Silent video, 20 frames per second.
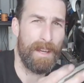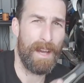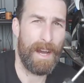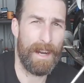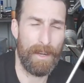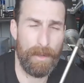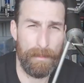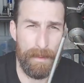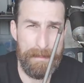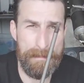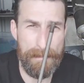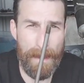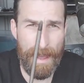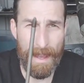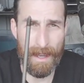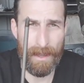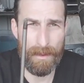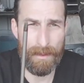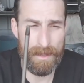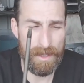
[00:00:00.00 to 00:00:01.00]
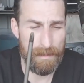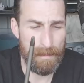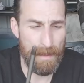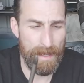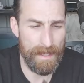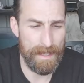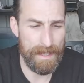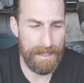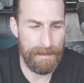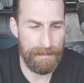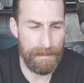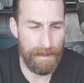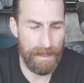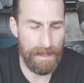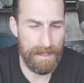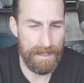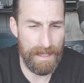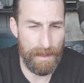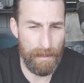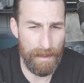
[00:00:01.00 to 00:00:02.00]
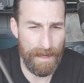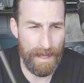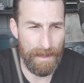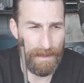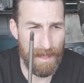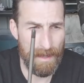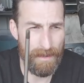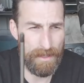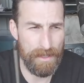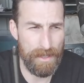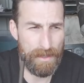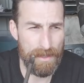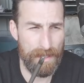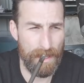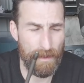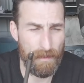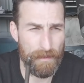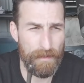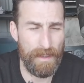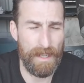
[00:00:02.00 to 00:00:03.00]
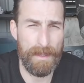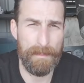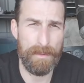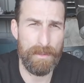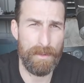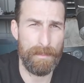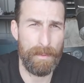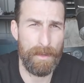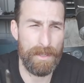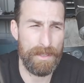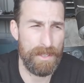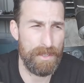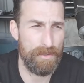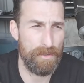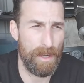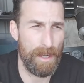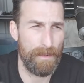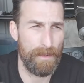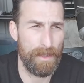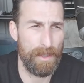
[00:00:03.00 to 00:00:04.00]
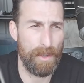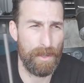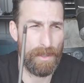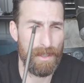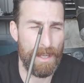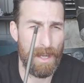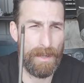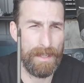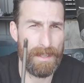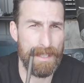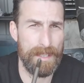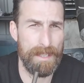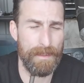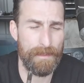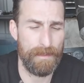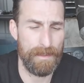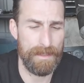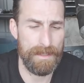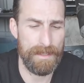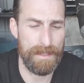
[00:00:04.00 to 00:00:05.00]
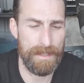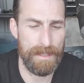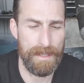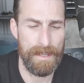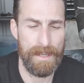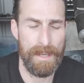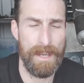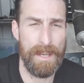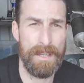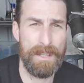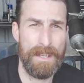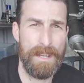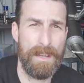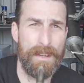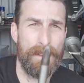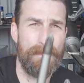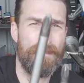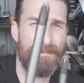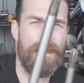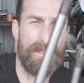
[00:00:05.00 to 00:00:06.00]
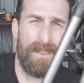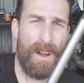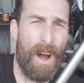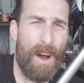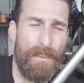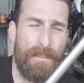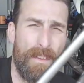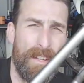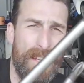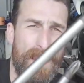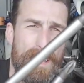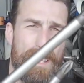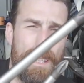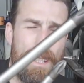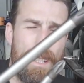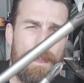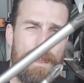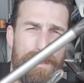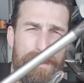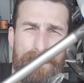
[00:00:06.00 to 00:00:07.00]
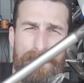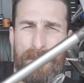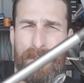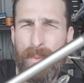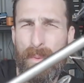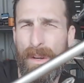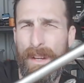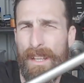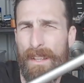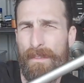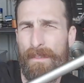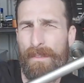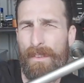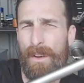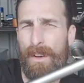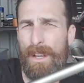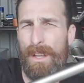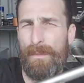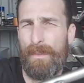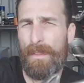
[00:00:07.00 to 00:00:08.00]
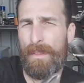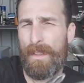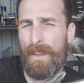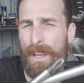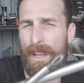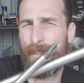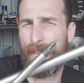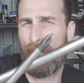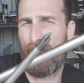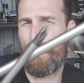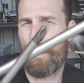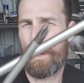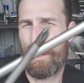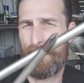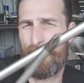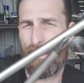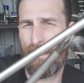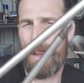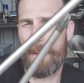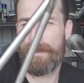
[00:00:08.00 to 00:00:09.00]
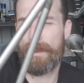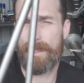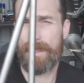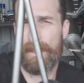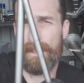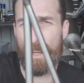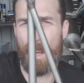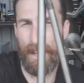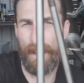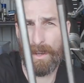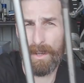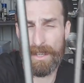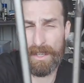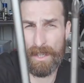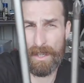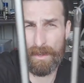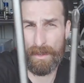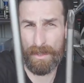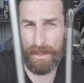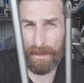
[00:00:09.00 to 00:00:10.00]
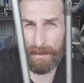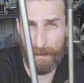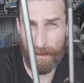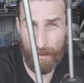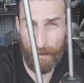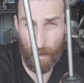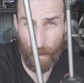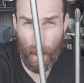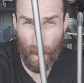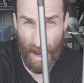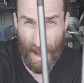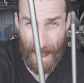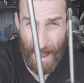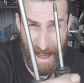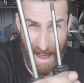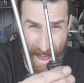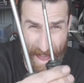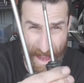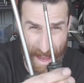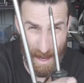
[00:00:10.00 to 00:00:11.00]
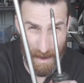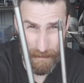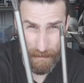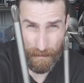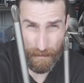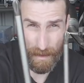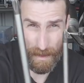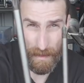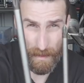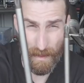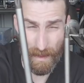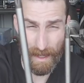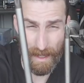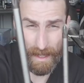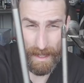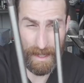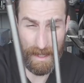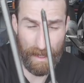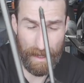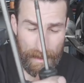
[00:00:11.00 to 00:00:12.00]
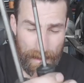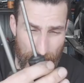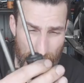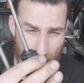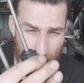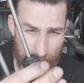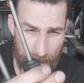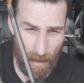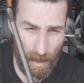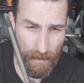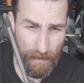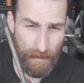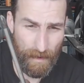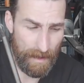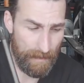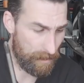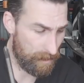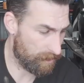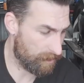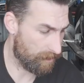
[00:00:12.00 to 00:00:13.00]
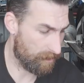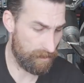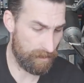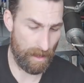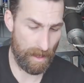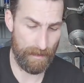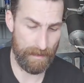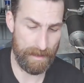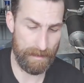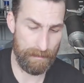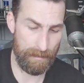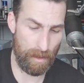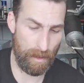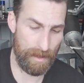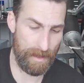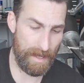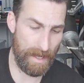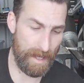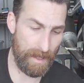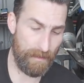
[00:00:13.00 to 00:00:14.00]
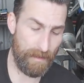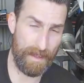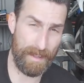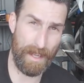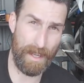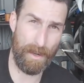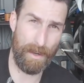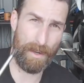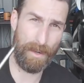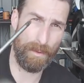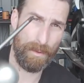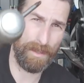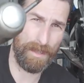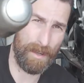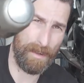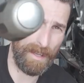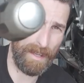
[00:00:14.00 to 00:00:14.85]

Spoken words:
and it will be mangled to bits because someone out there has used a Phillips or posi driver not knowing the difference. I think these are 25 or 35 quid off of Amazon, and I use them for everything. They are my favourite screwdrivers, and more than anything, they are also